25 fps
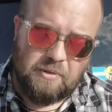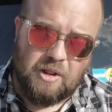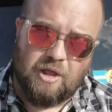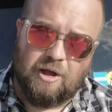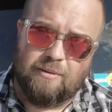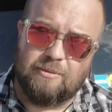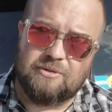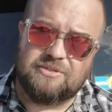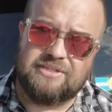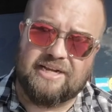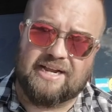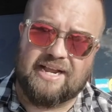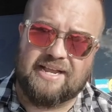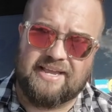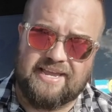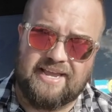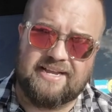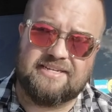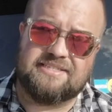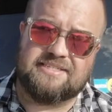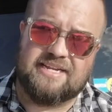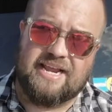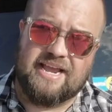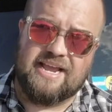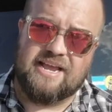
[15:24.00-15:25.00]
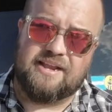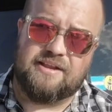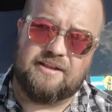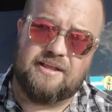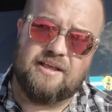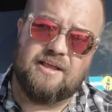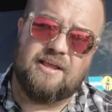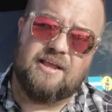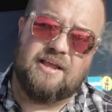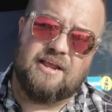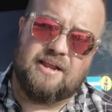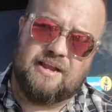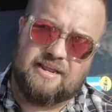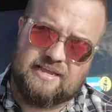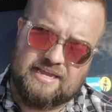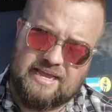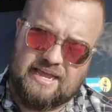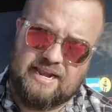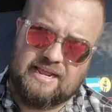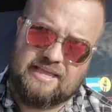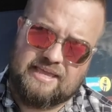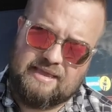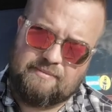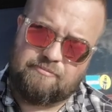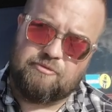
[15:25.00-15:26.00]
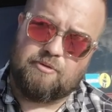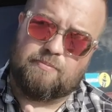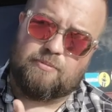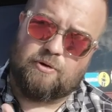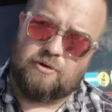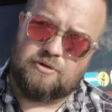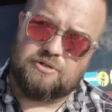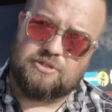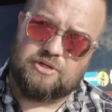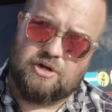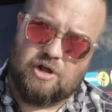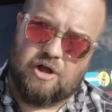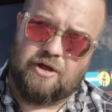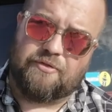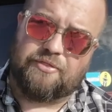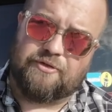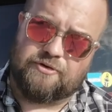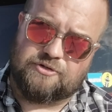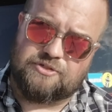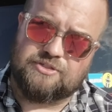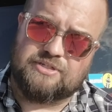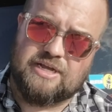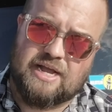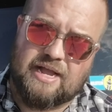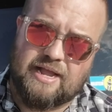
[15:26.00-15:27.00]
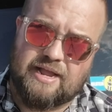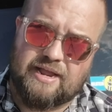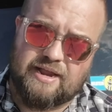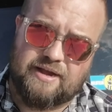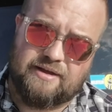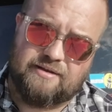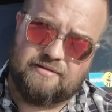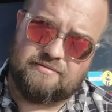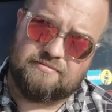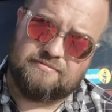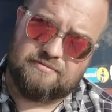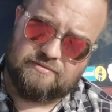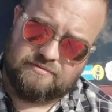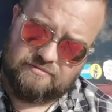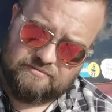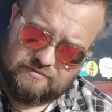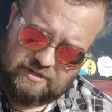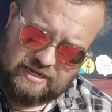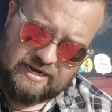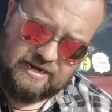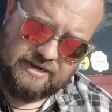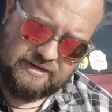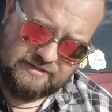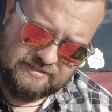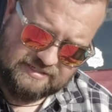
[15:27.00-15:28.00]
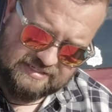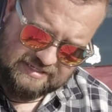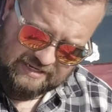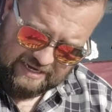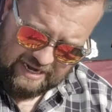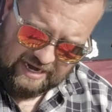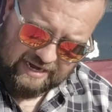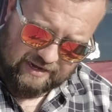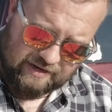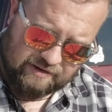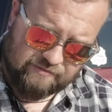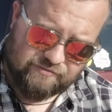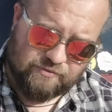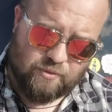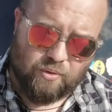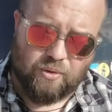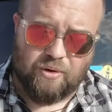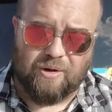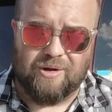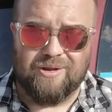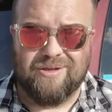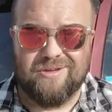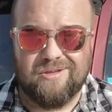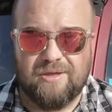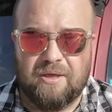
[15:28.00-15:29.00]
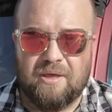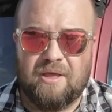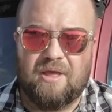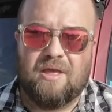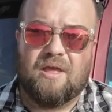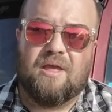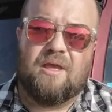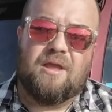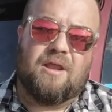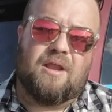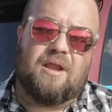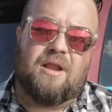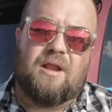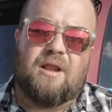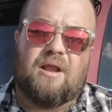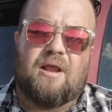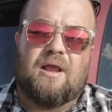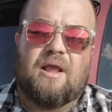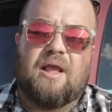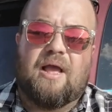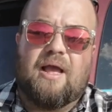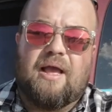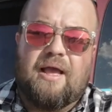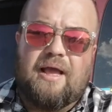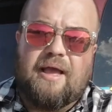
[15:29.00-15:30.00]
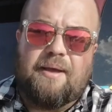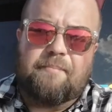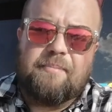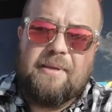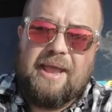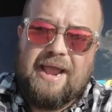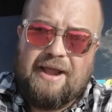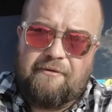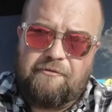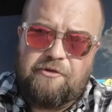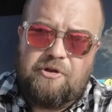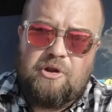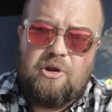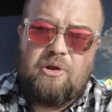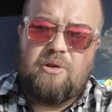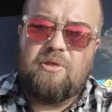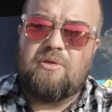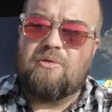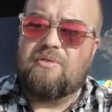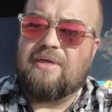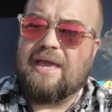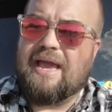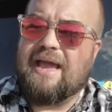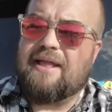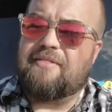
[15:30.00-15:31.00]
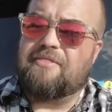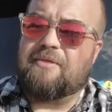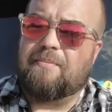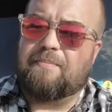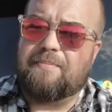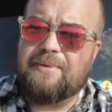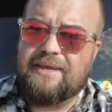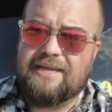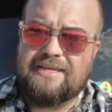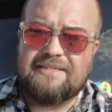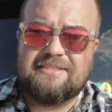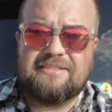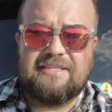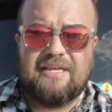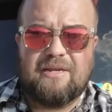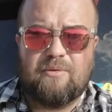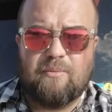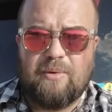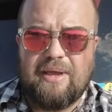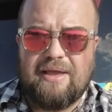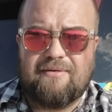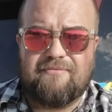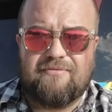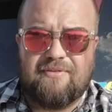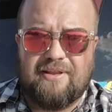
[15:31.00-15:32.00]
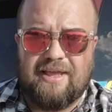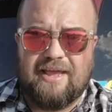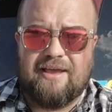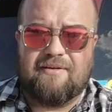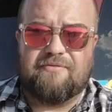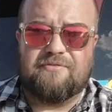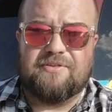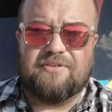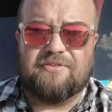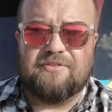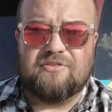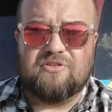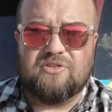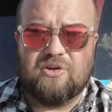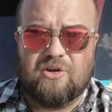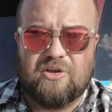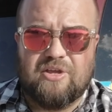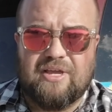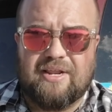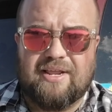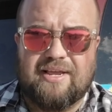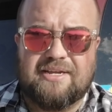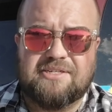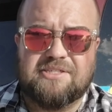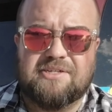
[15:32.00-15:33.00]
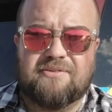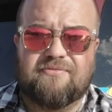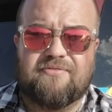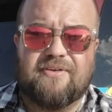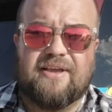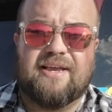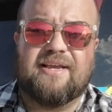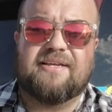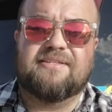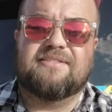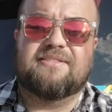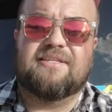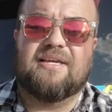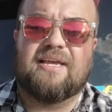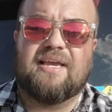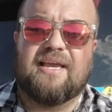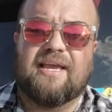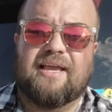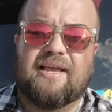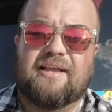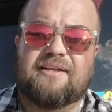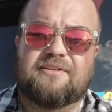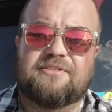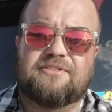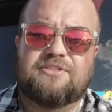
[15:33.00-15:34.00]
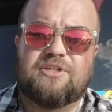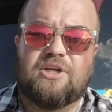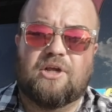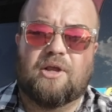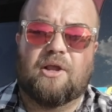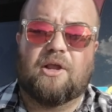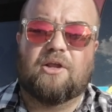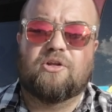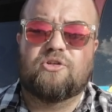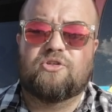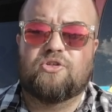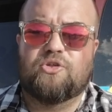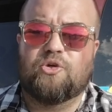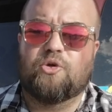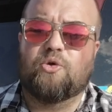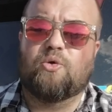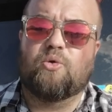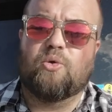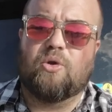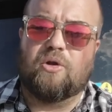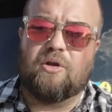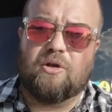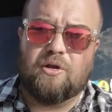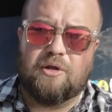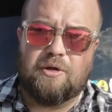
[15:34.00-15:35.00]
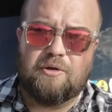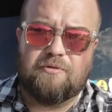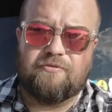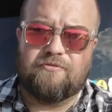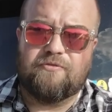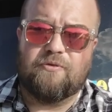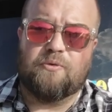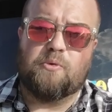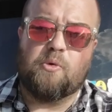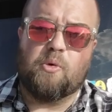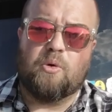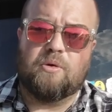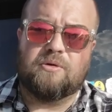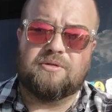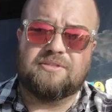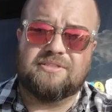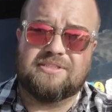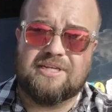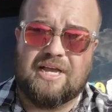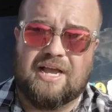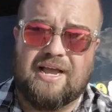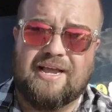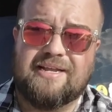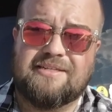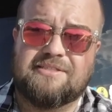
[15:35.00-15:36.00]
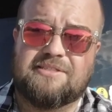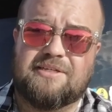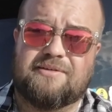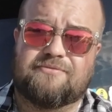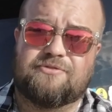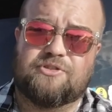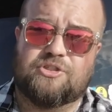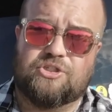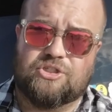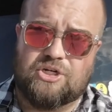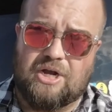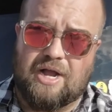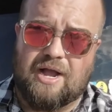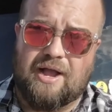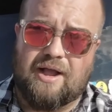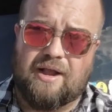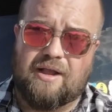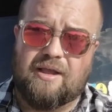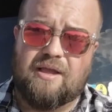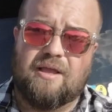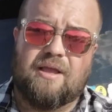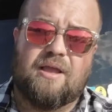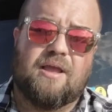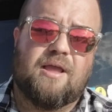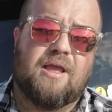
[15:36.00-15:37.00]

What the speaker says: almost like a kickstand, to kind of keep the person on their side, leaning slightly forward. After you do that, the biggest thing we have left in the circulation phase is to look for signs of shock.